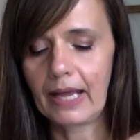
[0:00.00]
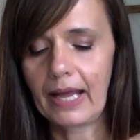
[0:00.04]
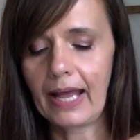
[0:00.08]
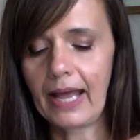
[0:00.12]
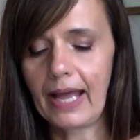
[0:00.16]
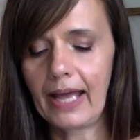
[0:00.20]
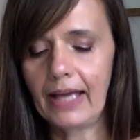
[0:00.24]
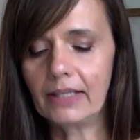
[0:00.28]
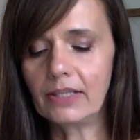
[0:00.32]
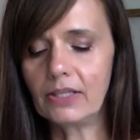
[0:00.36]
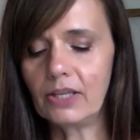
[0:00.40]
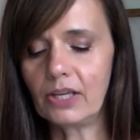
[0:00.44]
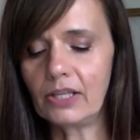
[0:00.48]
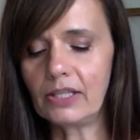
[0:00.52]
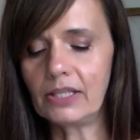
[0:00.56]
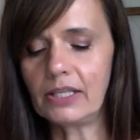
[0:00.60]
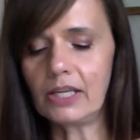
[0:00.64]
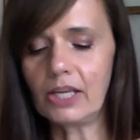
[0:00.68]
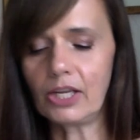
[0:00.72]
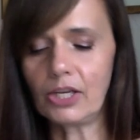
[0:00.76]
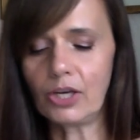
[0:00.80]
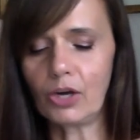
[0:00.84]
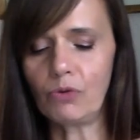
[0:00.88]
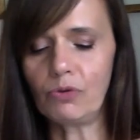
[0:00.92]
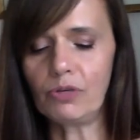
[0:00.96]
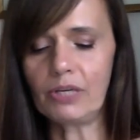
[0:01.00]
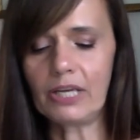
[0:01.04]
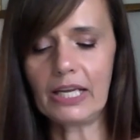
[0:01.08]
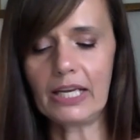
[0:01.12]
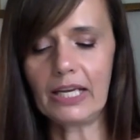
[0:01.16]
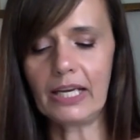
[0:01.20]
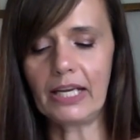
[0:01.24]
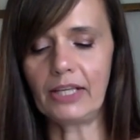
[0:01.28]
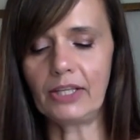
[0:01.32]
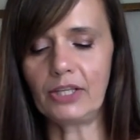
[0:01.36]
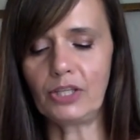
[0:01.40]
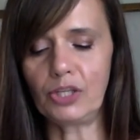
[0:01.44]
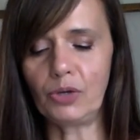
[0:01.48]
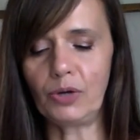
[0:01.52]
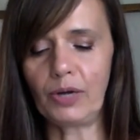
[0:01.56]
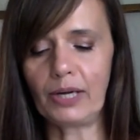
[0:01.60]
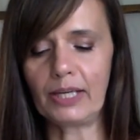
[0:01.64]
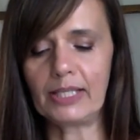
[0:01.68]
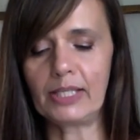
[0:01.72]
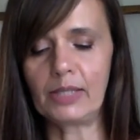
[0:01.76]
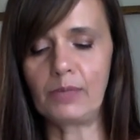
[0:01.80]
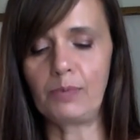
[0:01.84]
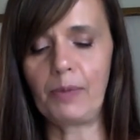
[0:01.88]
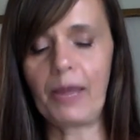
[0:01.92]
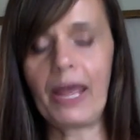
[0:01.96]
and, needing to
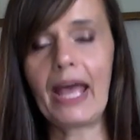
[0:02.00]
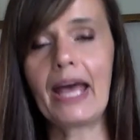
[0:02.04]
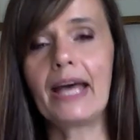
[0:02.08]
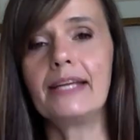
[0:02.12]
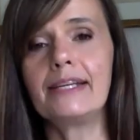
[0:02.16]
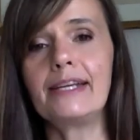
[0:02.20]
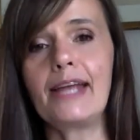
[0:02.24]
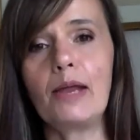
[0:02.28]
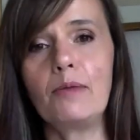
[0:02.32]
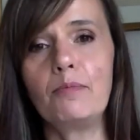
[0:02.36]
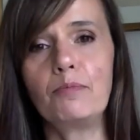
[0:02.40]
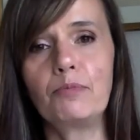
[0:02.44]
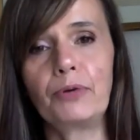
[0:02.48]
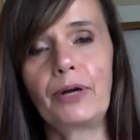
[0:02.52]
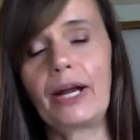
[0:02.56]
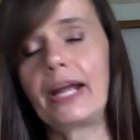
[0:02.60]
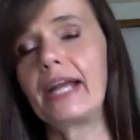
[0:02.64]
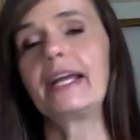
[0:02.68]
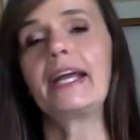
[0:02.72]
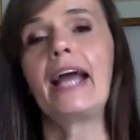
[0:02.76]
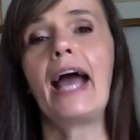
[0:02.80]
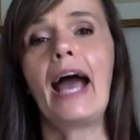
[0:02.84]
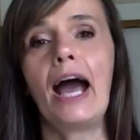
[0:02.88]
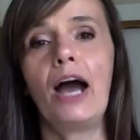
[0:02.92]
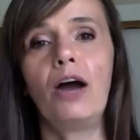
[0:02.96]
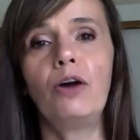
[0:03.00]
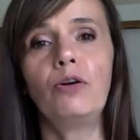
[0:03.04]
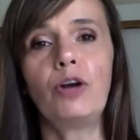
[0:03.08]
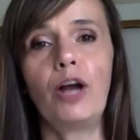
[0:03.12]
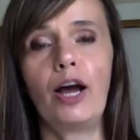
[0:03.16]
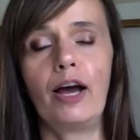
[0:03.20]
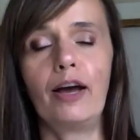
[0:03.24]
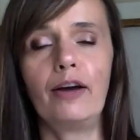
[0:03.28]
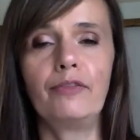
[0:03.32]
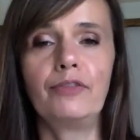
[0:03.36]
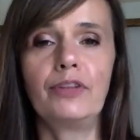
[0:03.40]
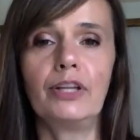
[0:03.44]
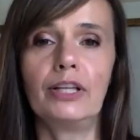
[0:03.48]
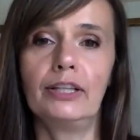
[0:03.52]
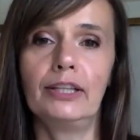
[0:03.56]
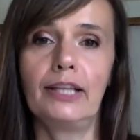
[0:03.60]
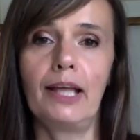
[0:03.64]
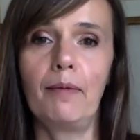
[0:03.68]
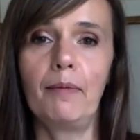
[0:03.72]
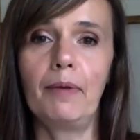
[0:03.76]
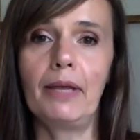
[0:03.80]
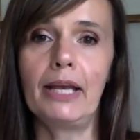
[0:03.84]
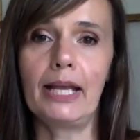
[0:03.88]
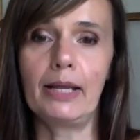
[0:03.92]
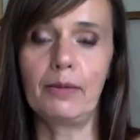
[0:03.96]
expand and break out of the
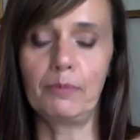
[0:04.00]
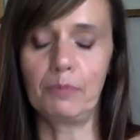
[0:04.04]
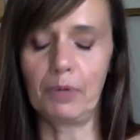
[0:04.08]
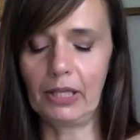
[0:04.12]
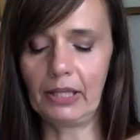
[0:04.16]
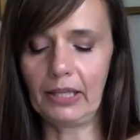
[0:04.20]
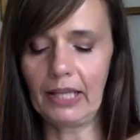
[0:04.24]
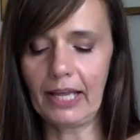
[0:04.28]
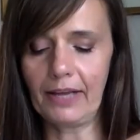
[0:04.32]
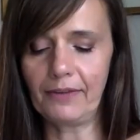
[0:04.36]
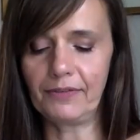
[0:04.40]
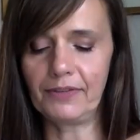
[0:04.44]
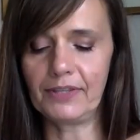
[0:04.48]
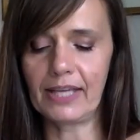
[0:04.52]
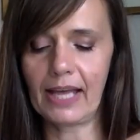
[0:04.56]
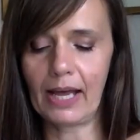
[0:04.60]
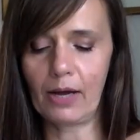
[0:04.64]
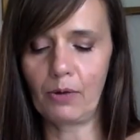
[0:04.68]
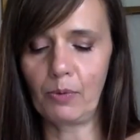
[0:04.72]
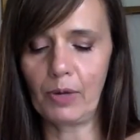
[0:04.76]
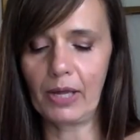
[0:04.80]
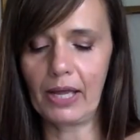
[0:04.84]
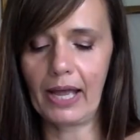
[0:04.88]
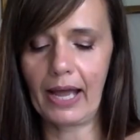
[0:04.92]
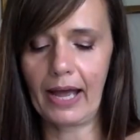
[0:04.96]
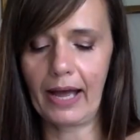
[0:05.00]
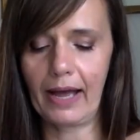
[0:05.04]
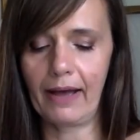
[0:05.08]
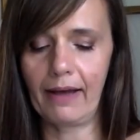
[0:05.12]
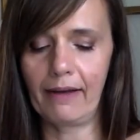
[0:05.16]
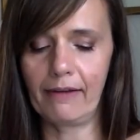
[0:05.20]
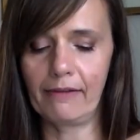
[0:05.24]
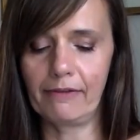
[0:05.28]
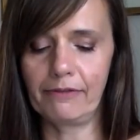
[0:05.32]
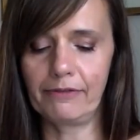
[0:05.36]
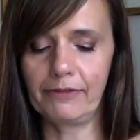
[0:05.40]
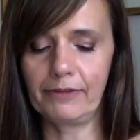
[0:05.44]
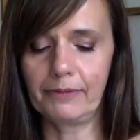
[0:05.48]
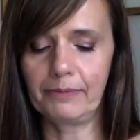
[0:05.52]
limiting beliefs that we have.